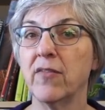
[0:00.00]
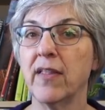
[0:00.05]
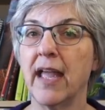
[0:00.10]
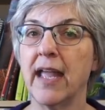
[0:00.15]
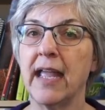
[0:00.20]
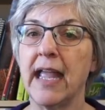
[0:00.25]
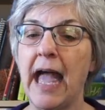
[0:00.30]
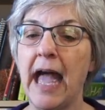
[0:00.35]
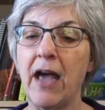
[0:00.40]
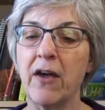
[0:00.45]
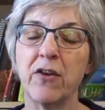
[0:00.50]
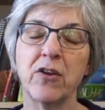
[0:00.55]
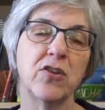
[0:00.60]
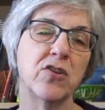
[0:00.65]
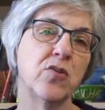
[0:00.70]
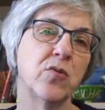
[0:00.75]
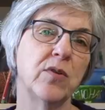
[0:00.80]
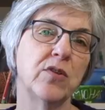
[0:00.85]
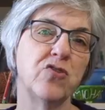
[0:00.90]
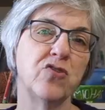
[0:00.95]
like how to
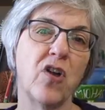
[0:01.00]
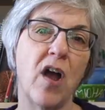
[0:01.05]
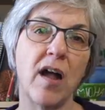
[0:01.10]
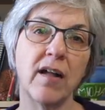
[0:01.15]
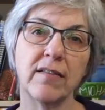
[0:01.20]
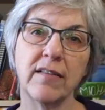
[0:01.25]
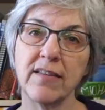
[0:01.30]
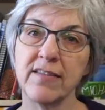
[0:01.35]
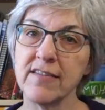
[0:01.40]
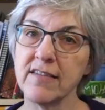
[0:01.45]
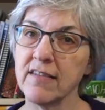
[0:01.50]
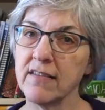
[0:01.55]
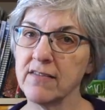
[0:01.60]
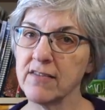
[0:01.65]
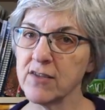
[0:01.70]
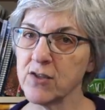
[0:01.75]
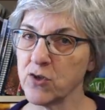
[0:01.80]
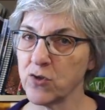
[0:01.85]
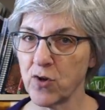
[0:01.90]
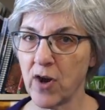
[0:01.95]
do a jogless
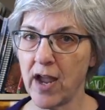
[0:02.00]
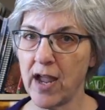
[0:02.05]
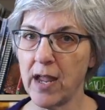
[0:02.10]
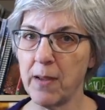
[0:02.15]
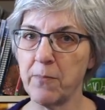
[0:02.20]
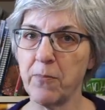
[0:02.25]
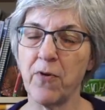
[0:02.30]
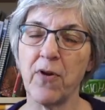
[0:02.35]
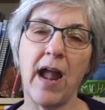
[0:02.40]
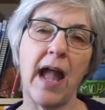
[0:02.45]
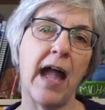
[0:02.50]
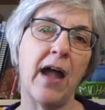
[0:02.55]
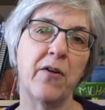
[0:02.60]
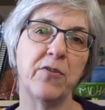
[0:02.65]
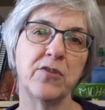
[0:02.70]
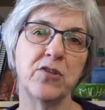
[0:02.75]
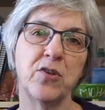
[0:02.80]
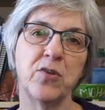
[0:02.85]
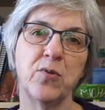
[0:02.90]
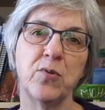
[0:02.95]
stripe, or
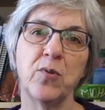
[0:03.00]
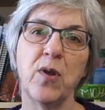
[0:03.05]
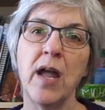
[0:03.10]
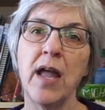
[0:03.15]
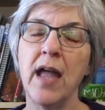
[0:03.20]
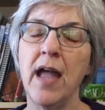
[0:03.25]
how to